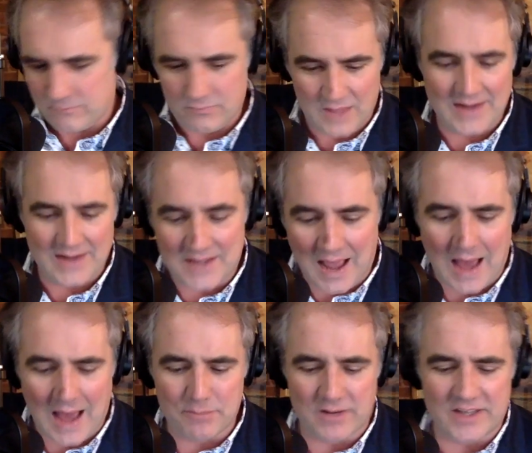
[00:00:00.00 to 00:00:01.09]
And
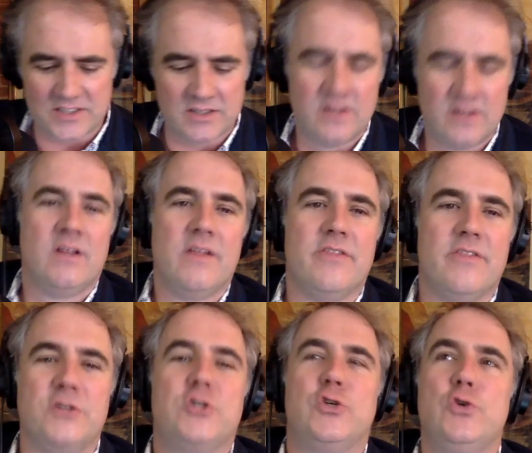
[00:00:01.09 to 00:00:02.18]
God bless the
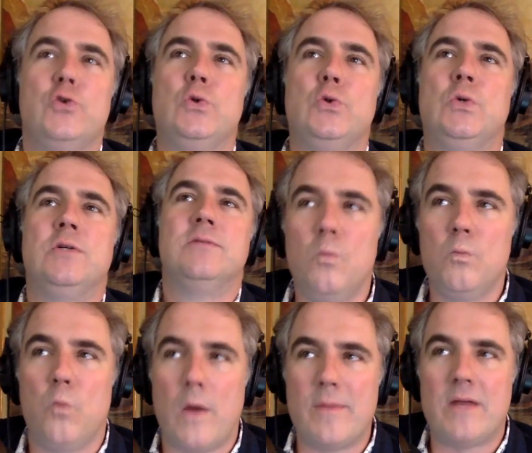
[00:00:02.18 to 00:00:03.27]
two
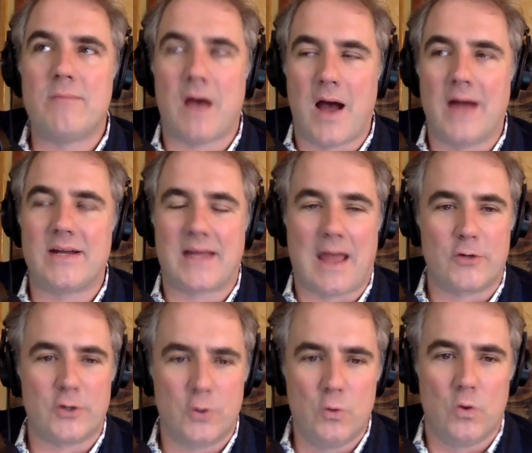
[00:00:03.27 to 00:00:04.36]
women behind a
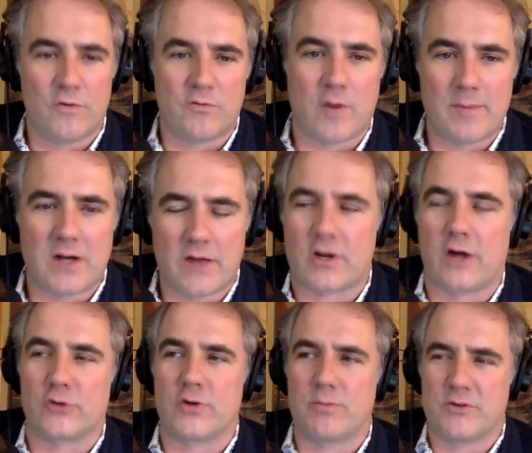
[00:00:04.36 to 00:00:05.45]
counter who were from another
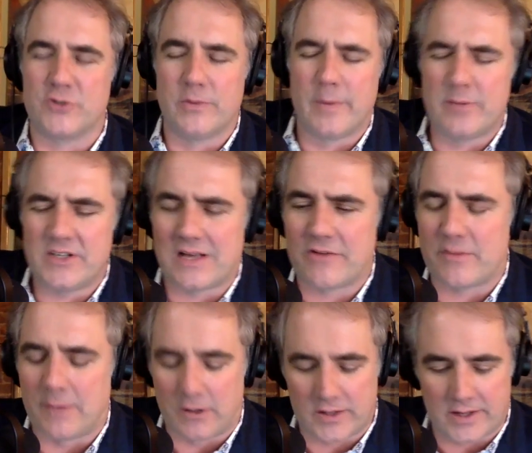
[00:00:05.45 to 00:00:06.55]
country, presumably South
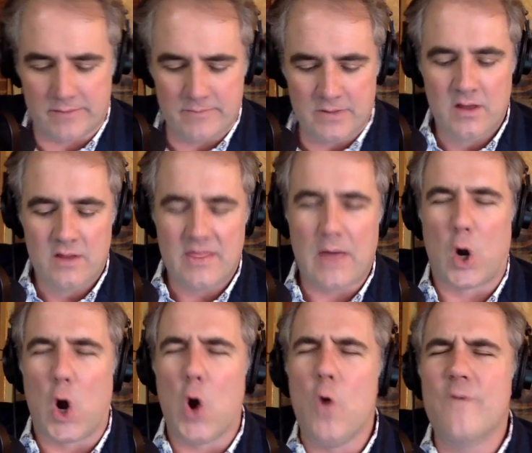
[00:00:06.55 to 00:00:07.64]
American. They
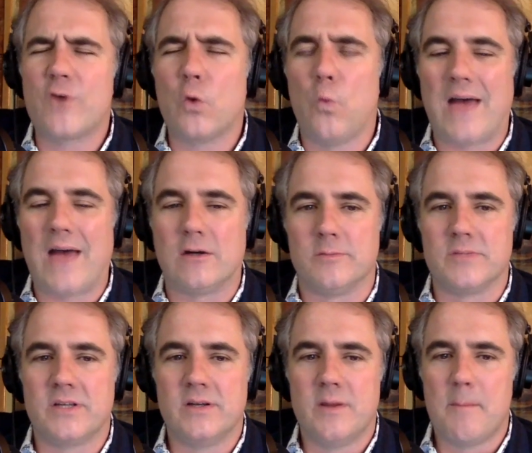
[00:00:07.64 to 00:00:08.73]
were overwhelmed
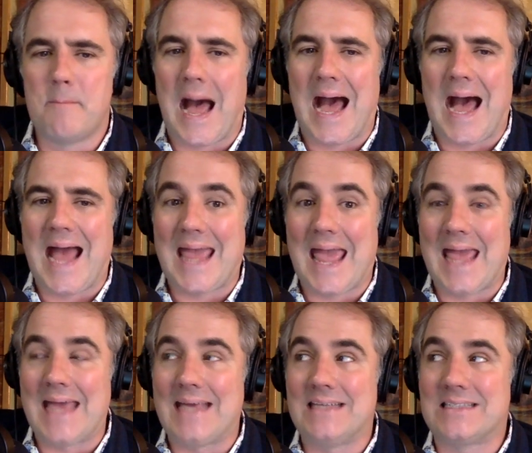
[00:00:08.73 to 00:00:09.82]
by
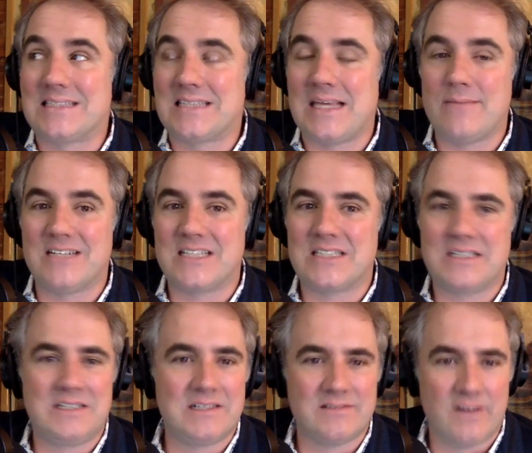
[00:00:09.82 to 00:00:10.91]
a seamless
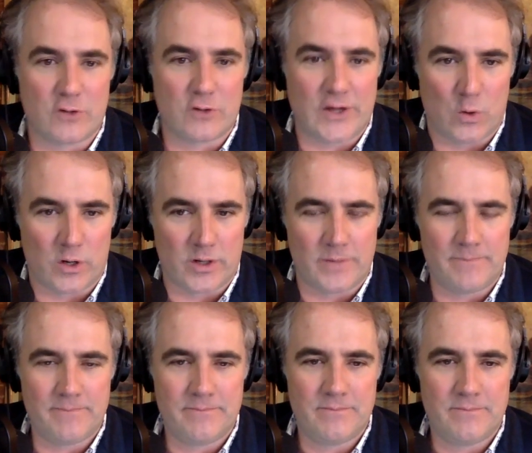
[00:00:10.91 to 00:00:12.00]
delivery order
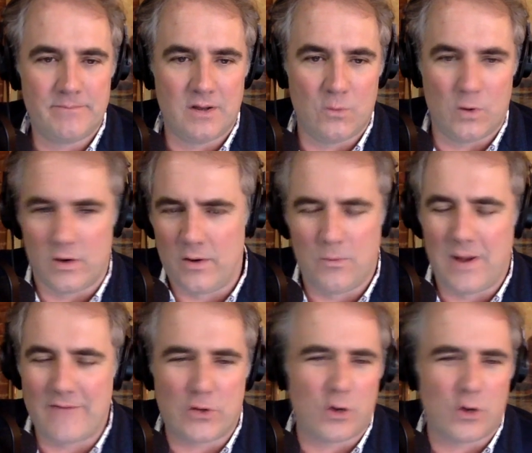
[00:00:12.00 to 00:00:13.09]
or
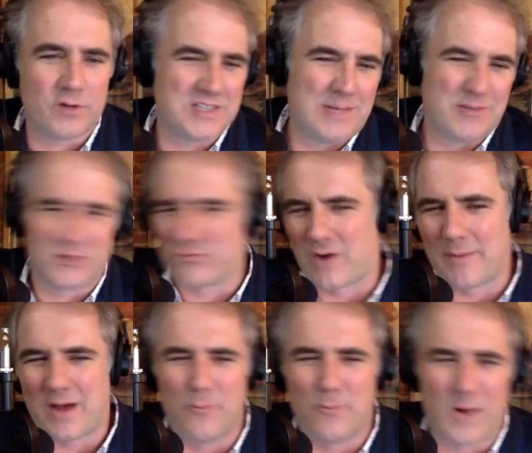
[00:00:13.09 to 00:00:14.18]
whatever you call seamless,
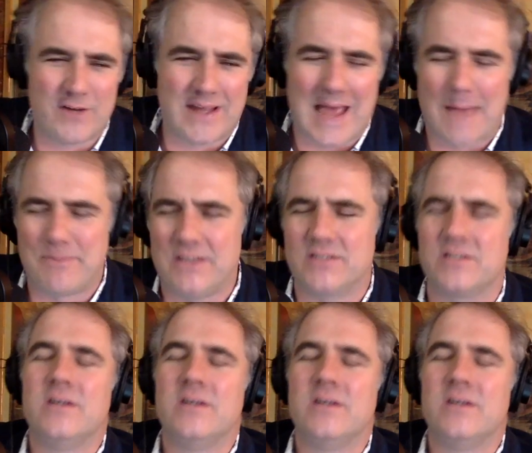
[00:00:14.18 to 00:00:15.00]
Grubhub, whatever the app is.